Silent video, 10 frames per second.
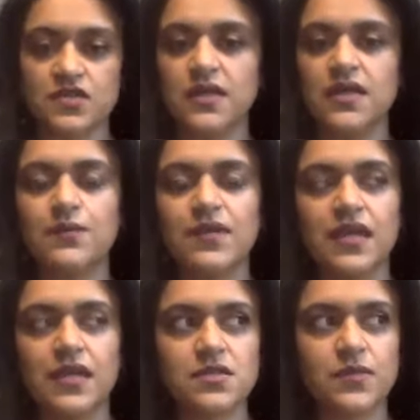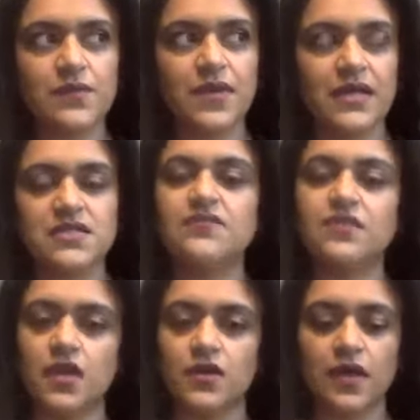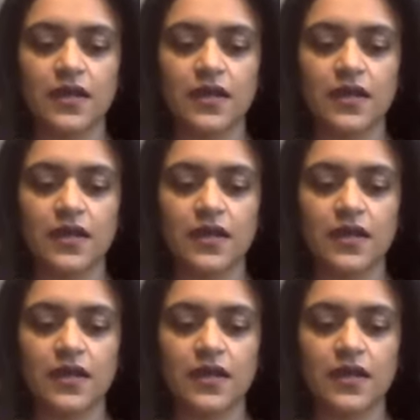So I keep it next to my bed, even though